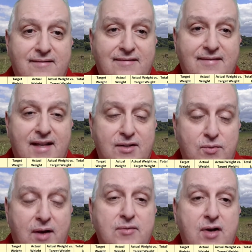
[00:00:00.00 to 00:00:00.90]
That's
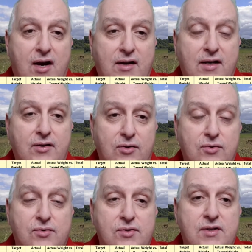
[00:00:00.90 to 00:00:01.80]
what I'm targeting to
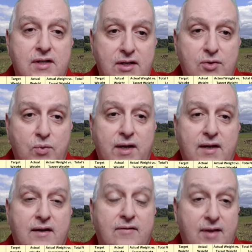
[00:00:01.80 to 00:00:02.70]
lose each
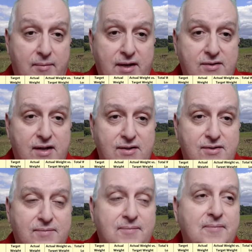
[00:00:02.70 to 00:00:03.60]
week, if that makes
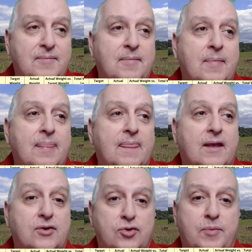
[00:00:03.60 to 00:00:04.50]
sense,
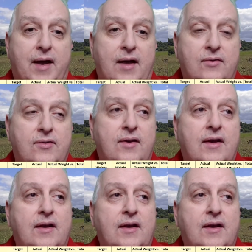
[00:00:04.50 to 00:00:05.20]
is 2 pounds.